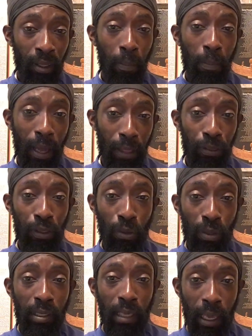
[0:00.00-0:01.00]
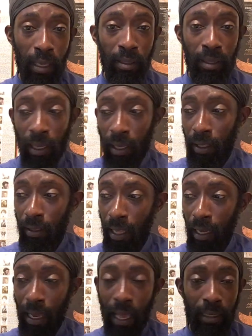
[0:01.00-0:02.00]
Matthew says
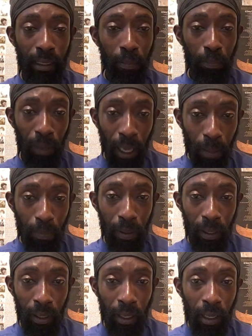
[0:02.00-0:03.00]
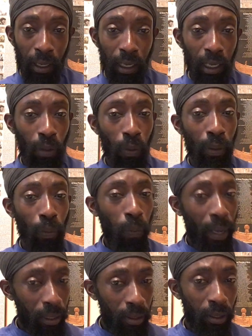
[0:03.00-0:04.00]
that as a baby, he
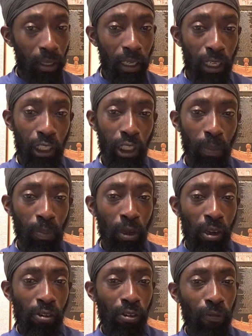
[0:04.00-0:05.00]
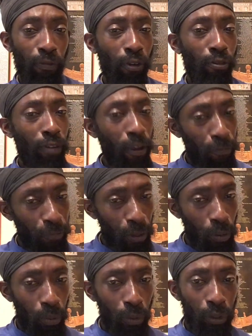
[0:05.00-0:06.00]
went to Egypt for
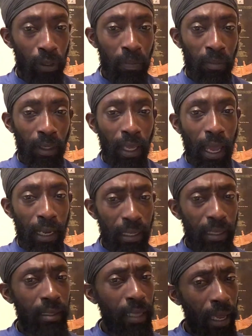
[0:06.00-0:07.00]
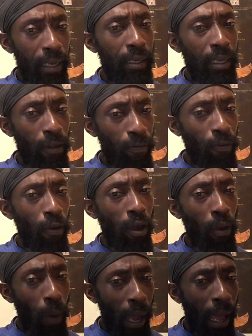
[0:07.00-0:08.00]
refuge, and he stayed there for
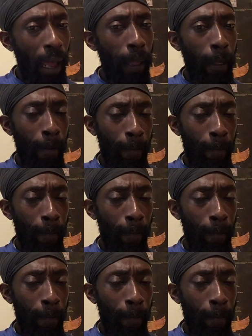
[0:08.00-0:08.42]
a while.